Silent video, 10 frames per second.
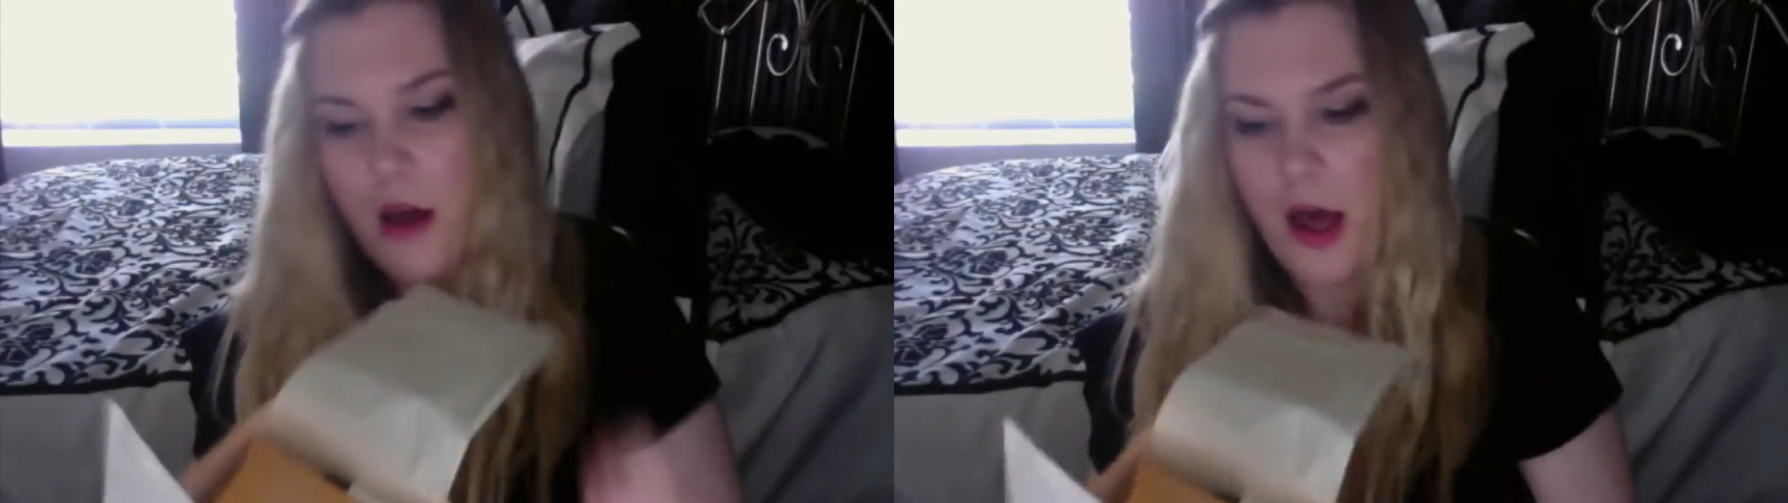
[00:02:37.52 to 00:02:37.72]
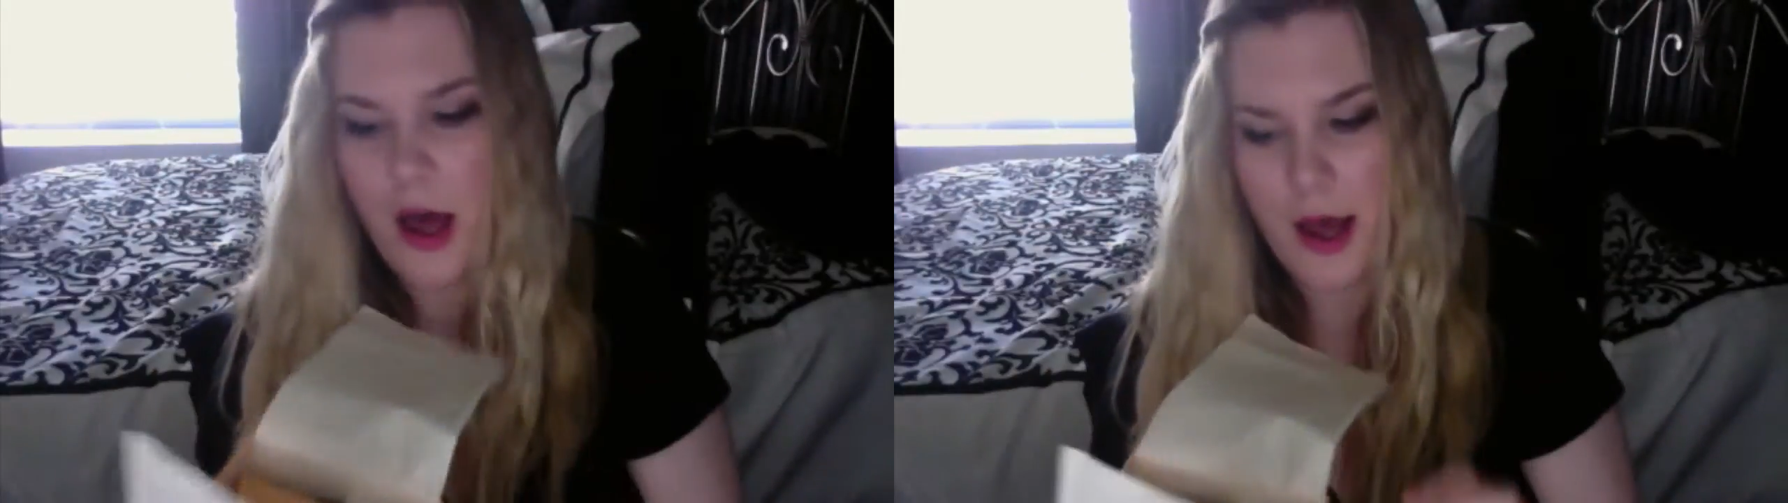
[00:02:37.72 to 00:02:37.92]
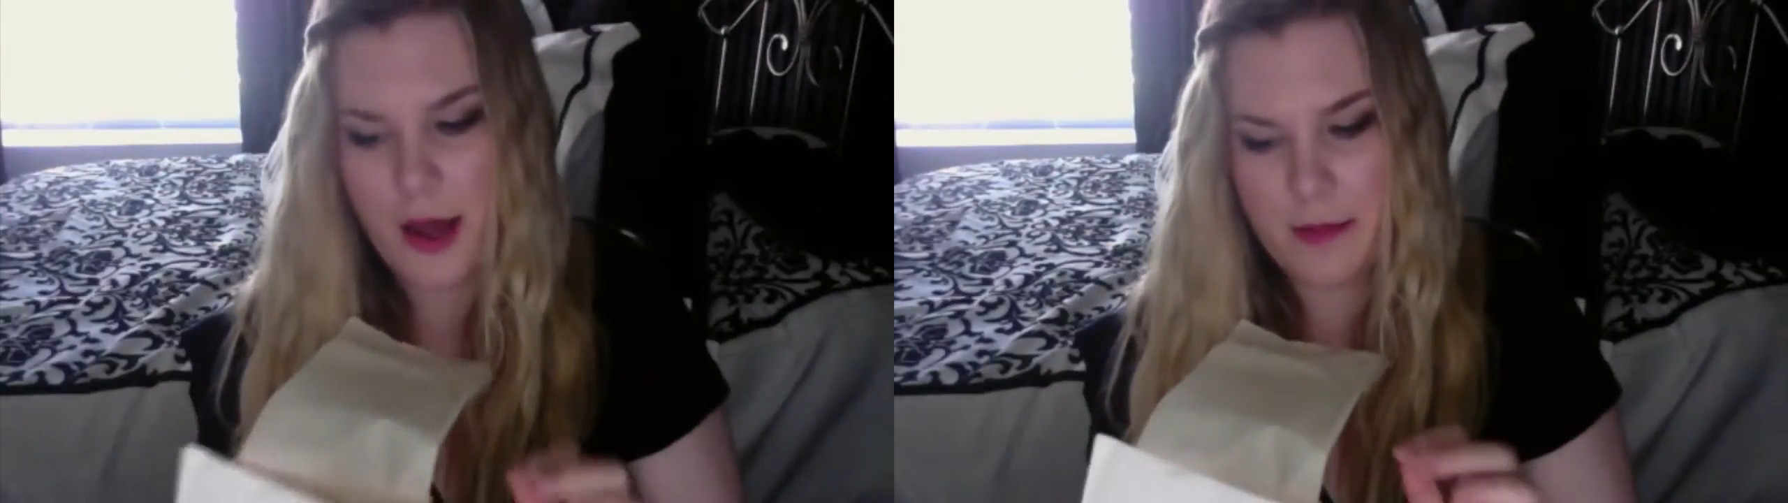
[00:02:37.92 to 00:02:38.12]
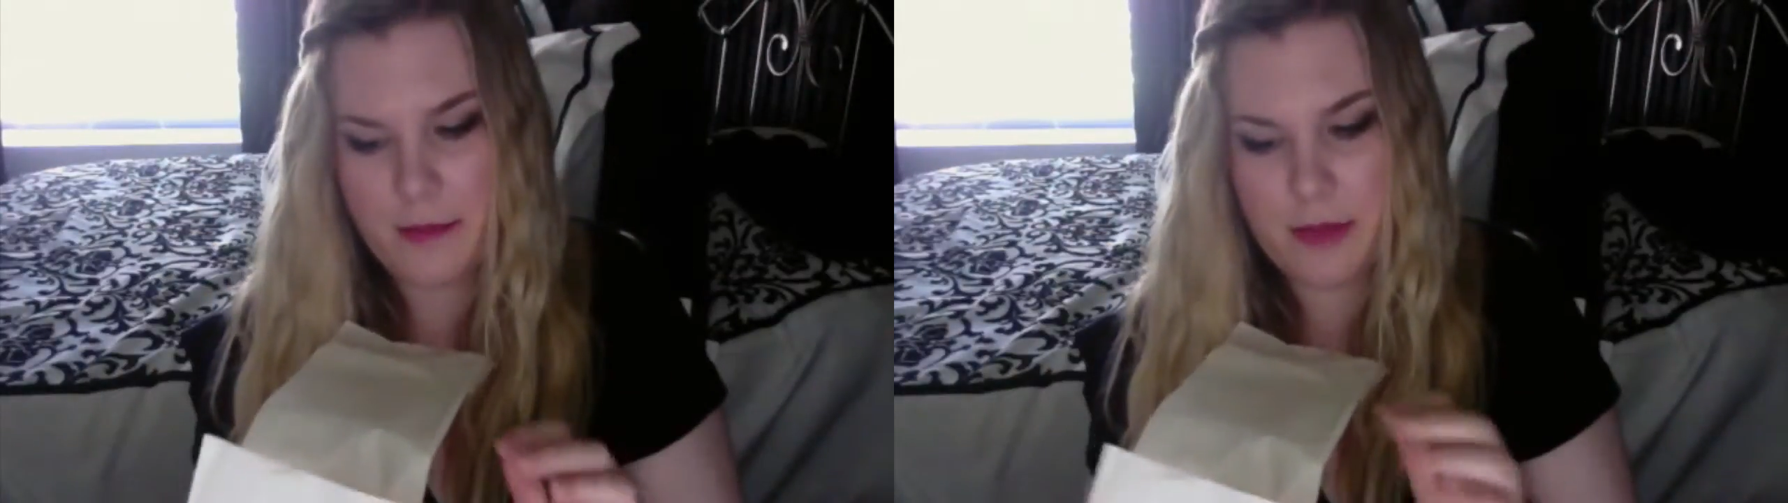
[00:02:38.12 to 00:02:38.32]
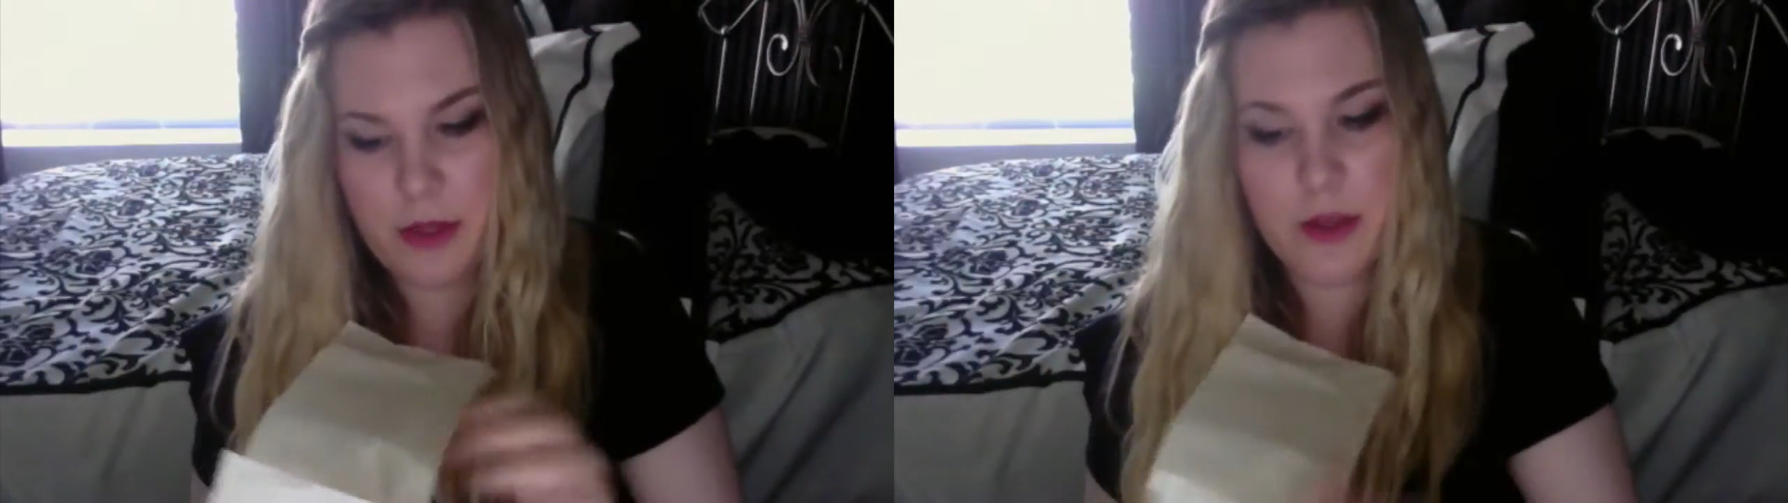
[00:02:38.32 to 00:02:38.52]
Um,
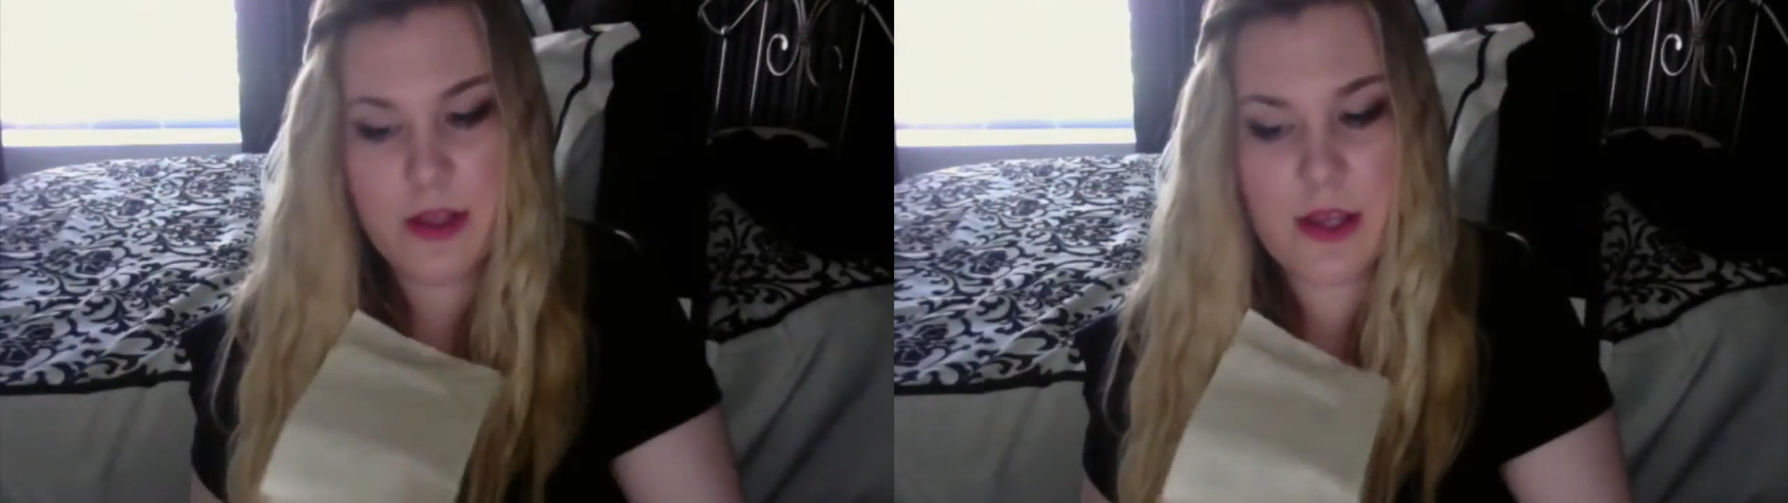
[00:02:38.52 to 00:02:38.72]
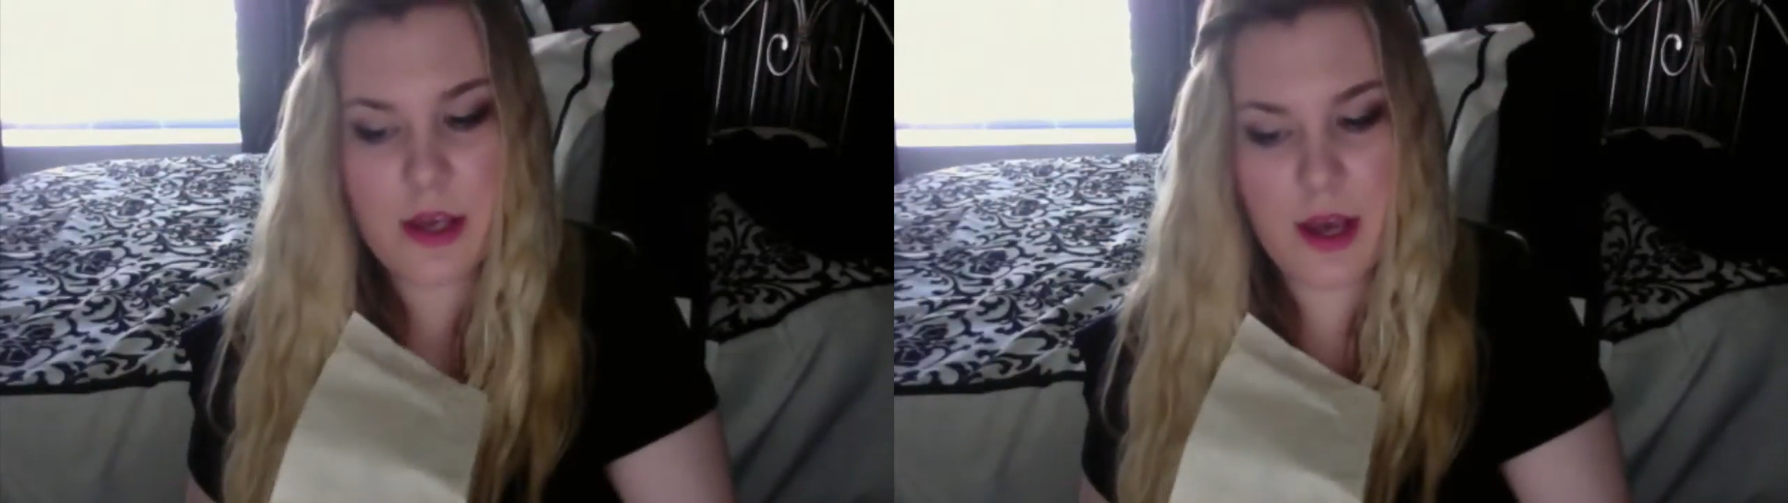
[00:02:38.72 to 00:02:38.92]
the only thing